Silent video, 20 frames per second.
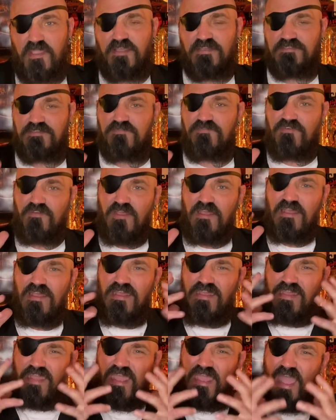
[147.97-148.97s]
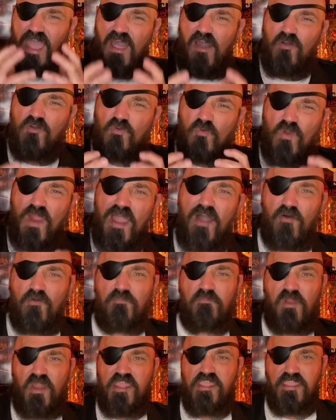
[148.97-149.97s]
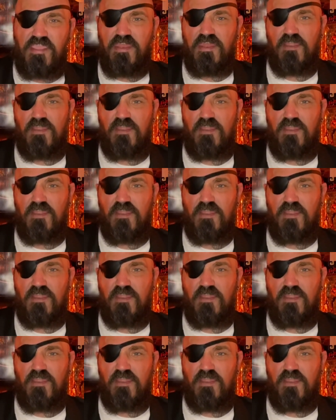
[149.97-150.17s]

of how groundbreaking it